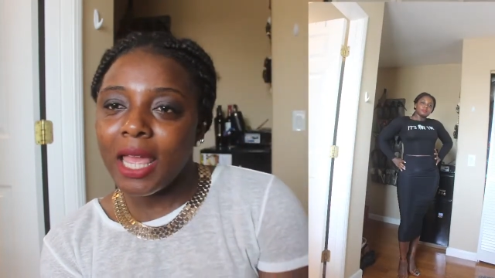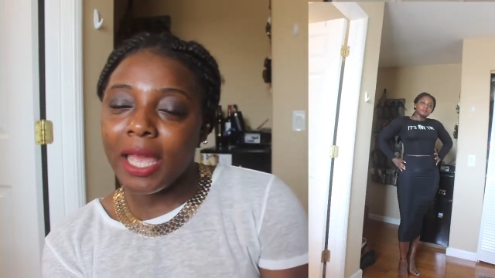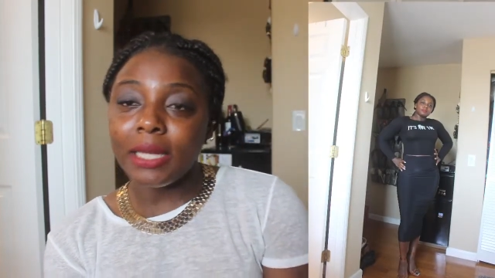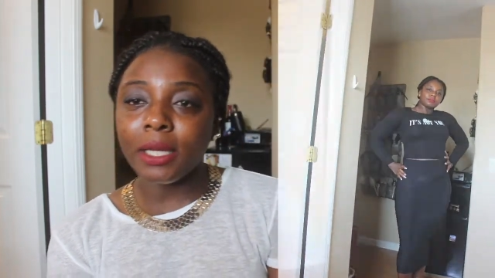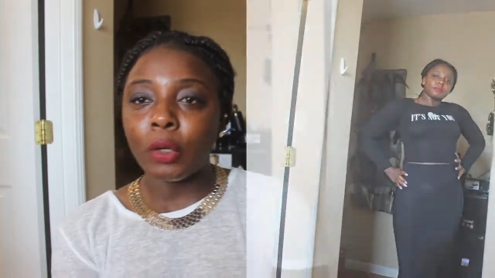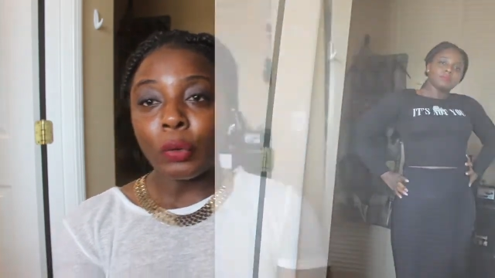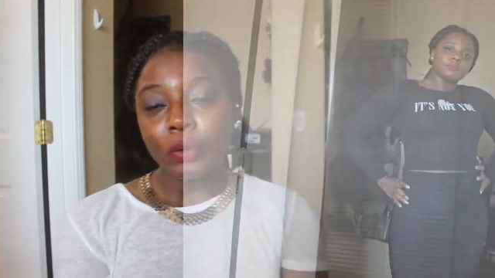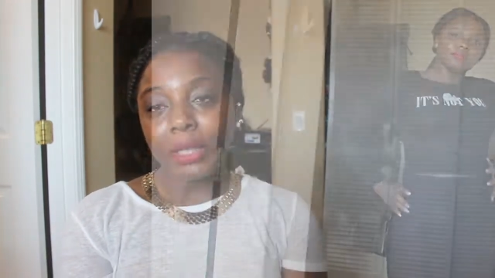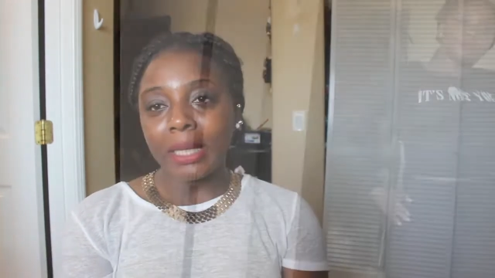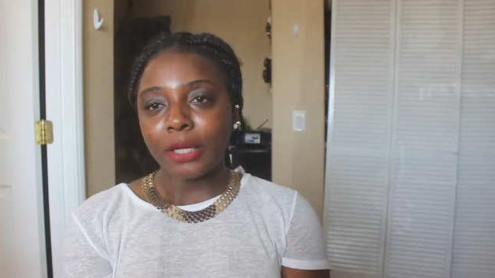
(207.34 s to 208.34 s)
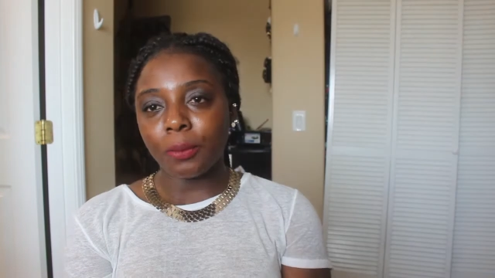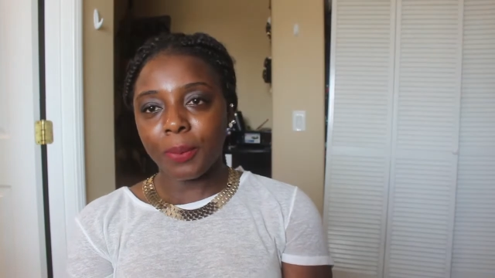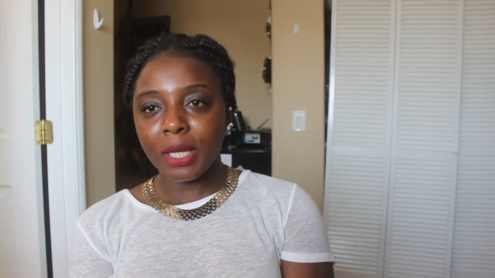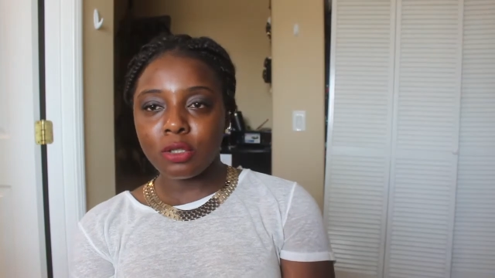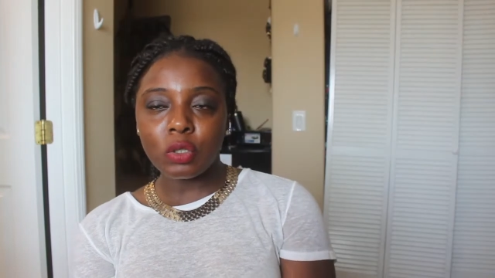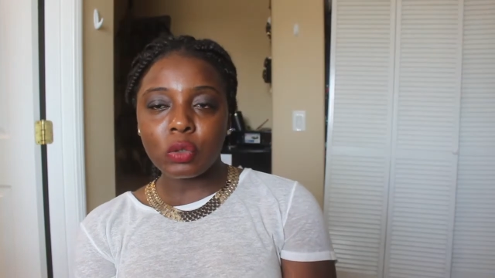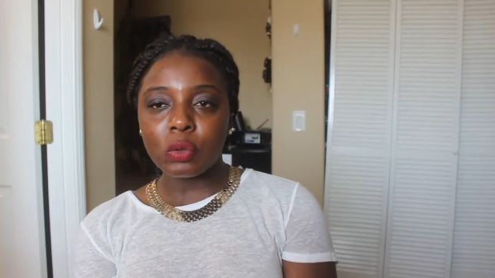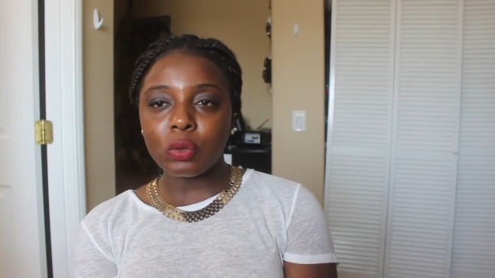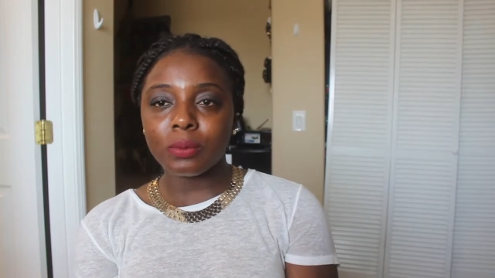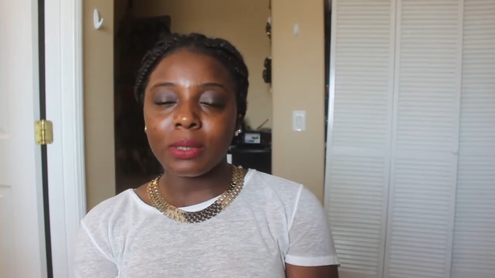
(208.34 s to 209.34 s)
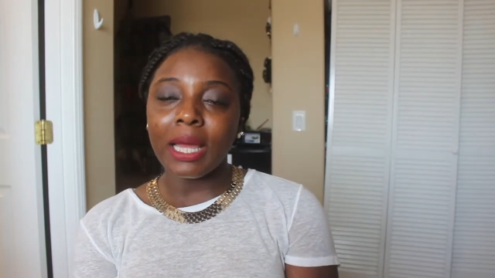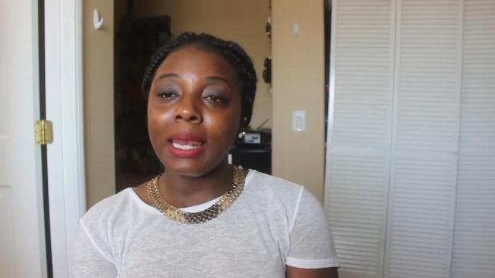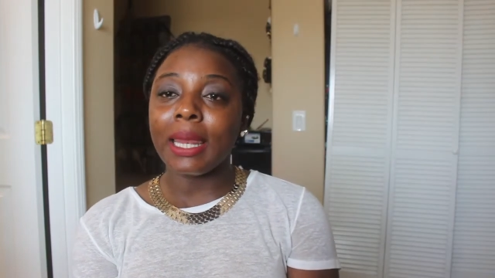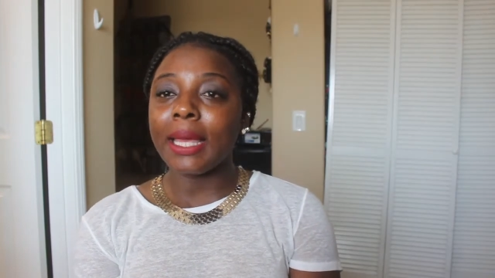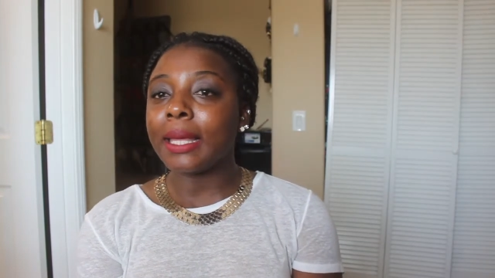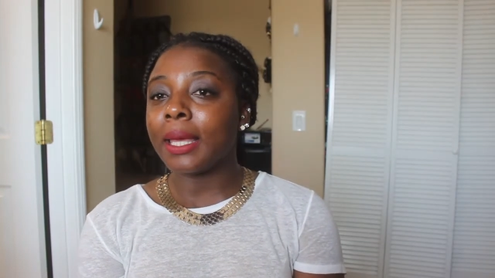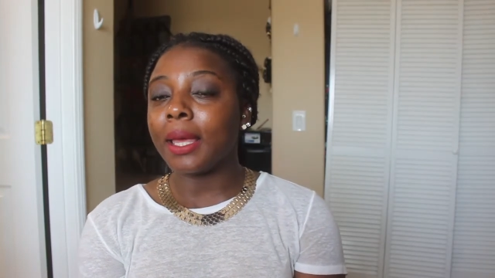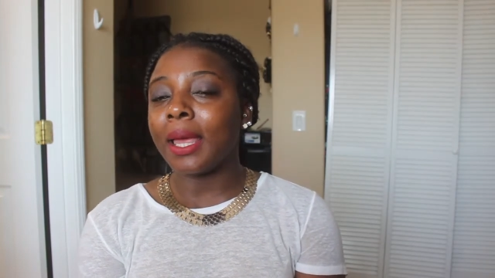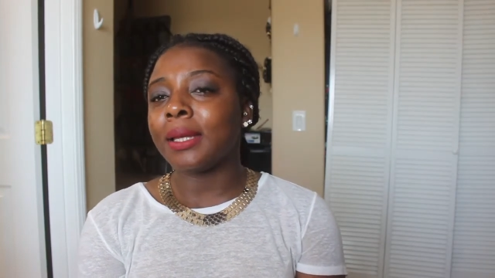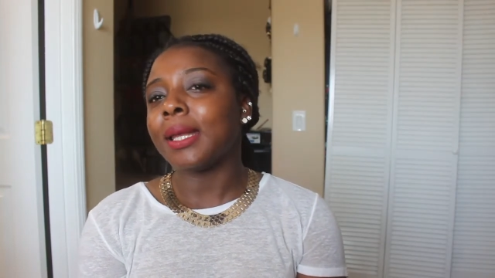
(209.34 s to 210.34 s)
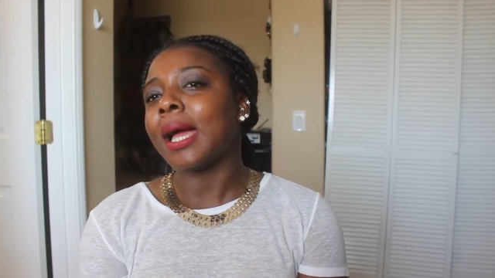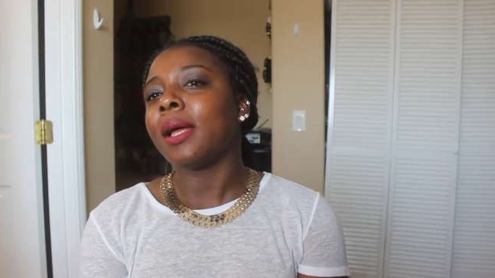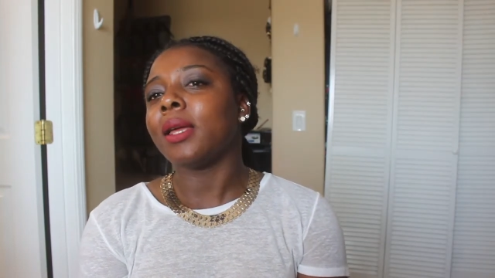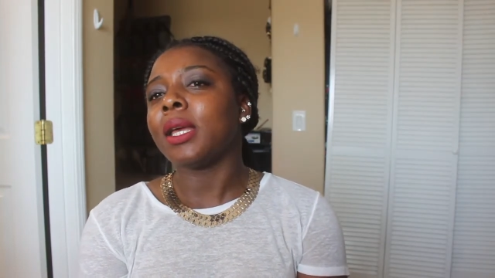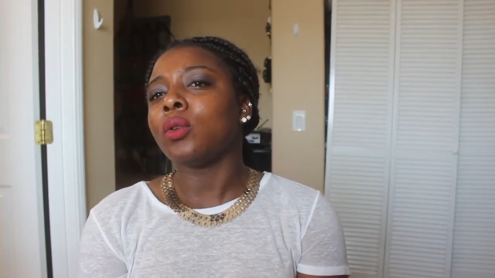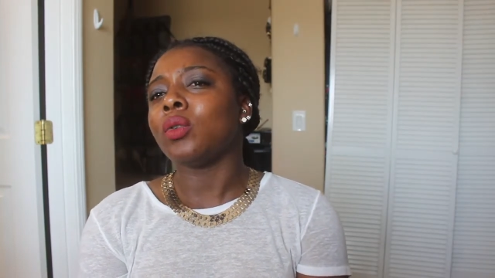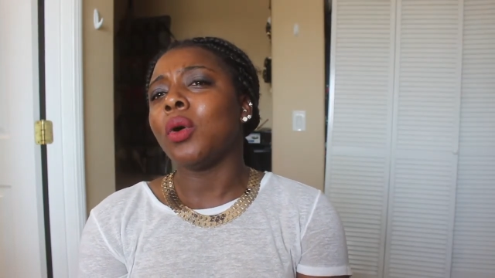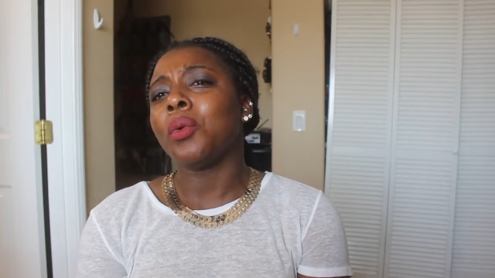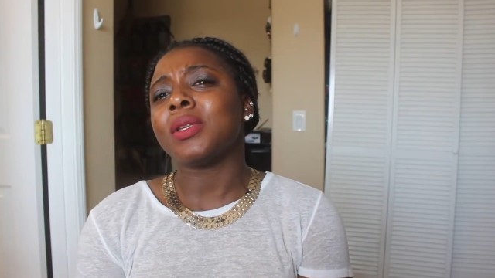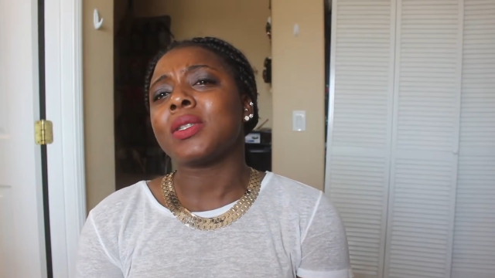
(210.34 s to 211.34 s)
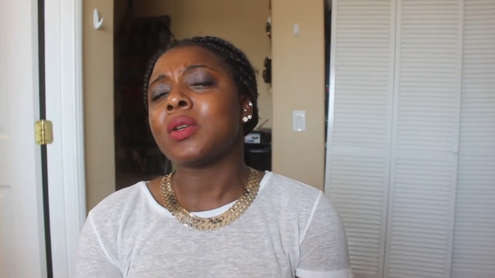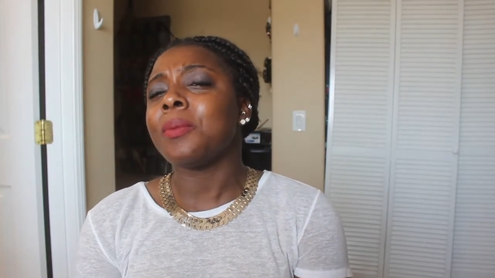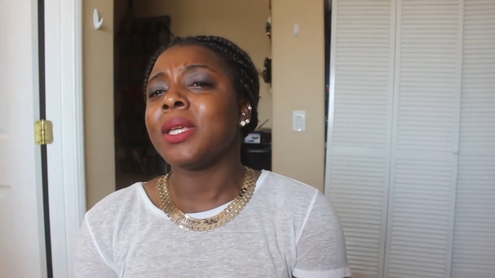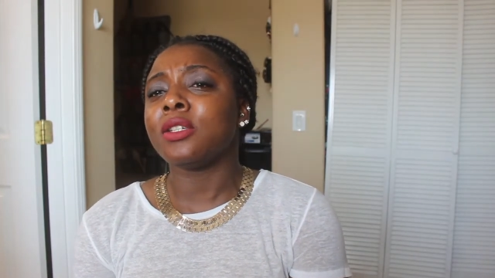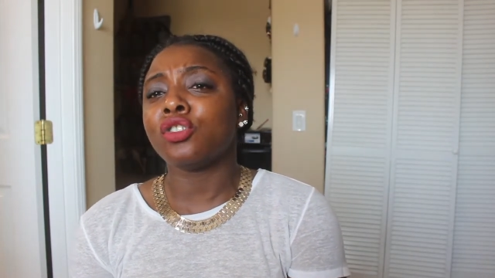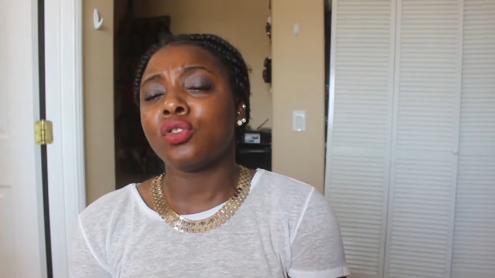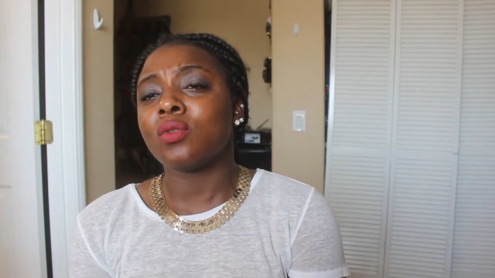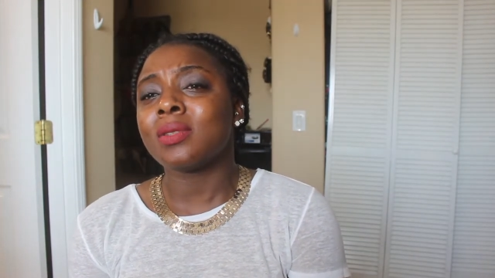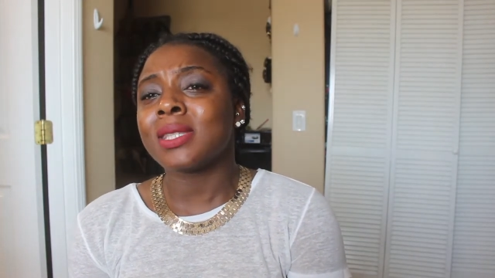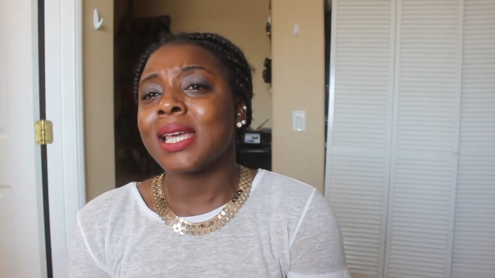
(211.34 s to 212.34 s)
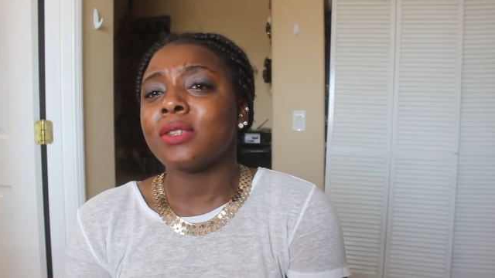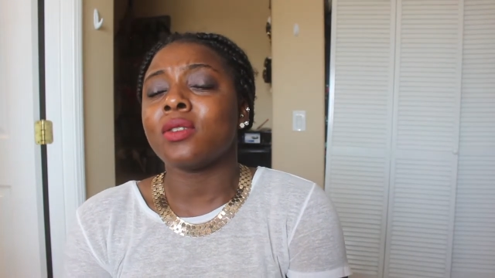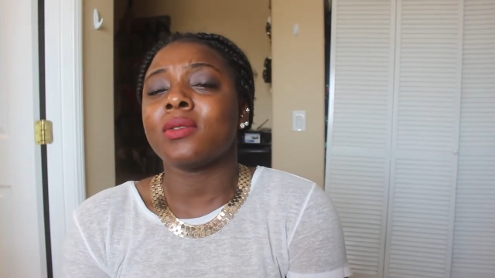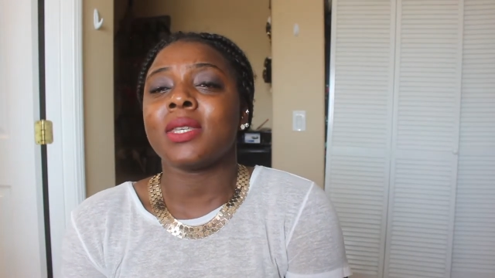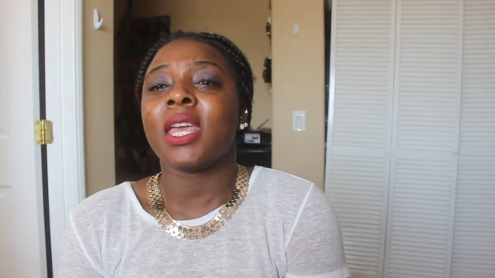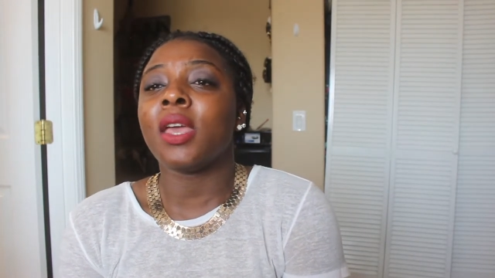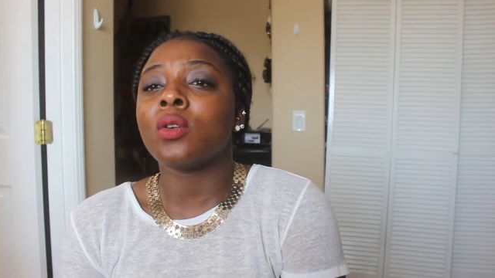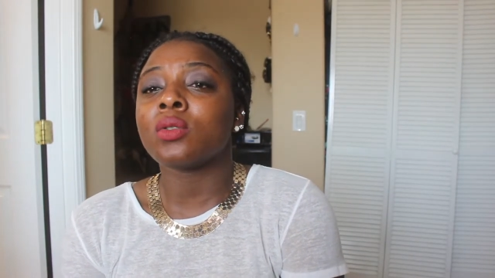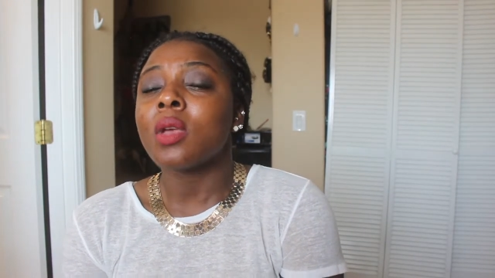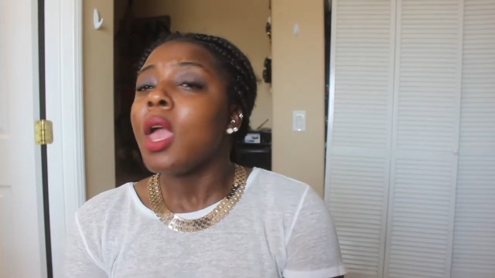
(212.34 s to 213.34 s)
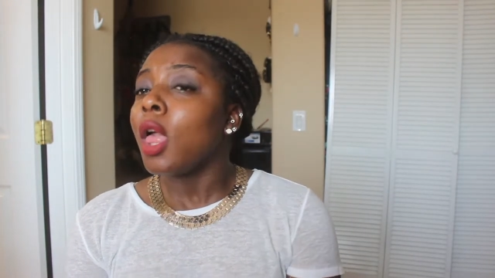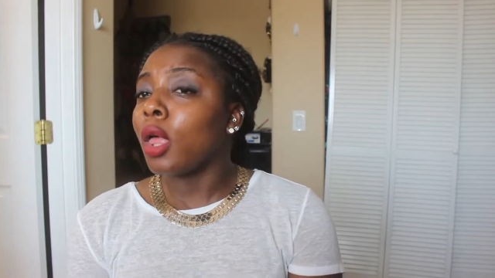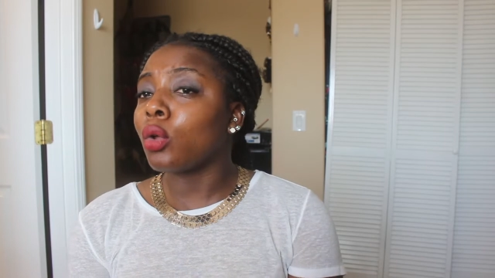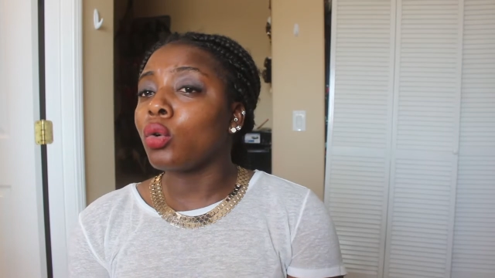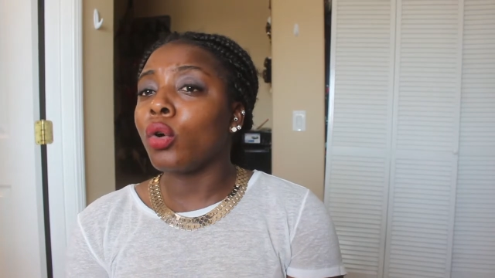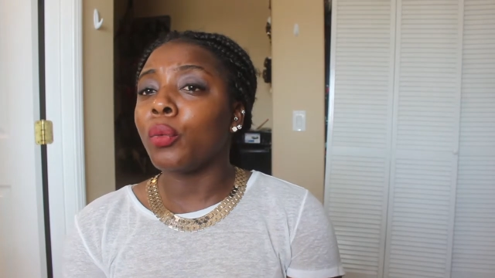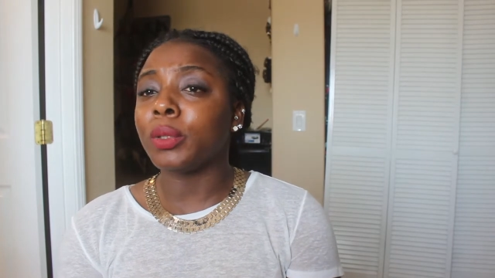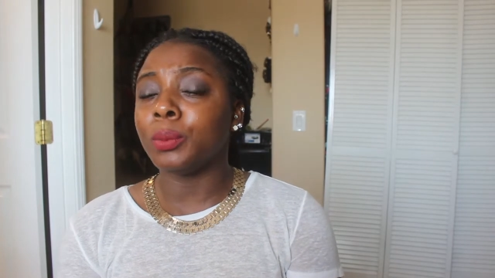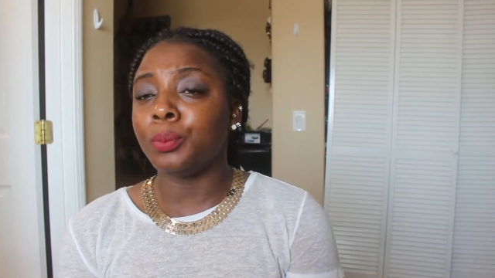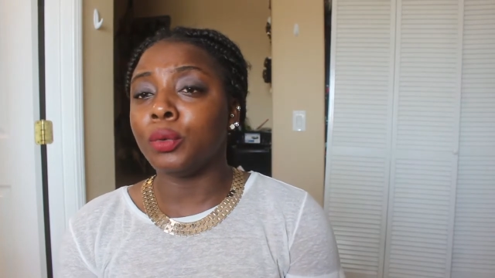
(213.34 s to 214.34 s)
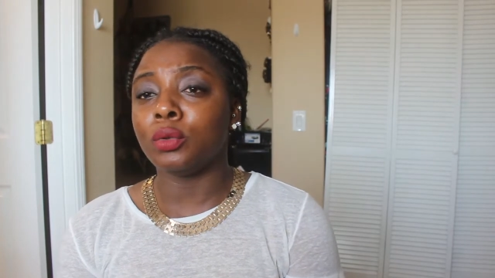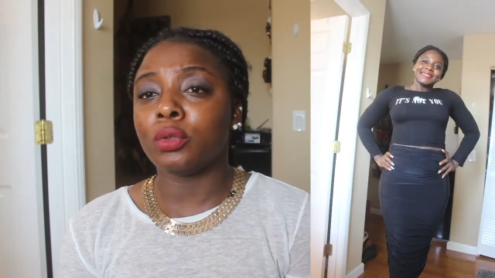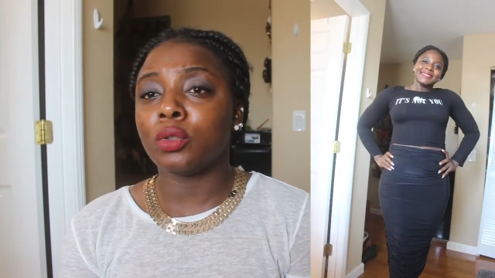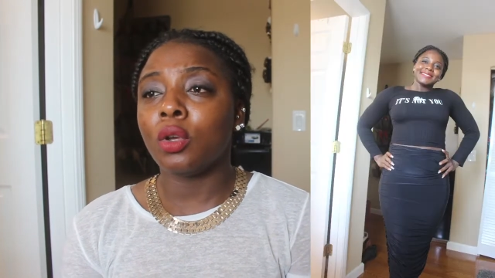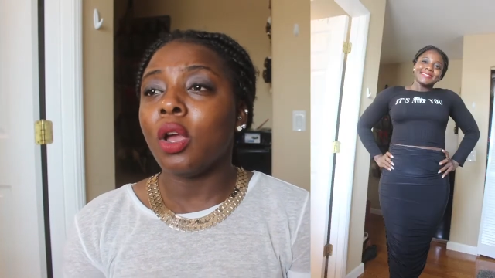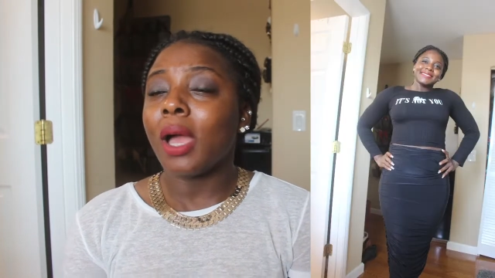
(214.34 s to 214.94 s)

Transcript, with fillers: and then uh, oh the leather pants too i like it and that it could go with so many shoes not just heels it could go with boots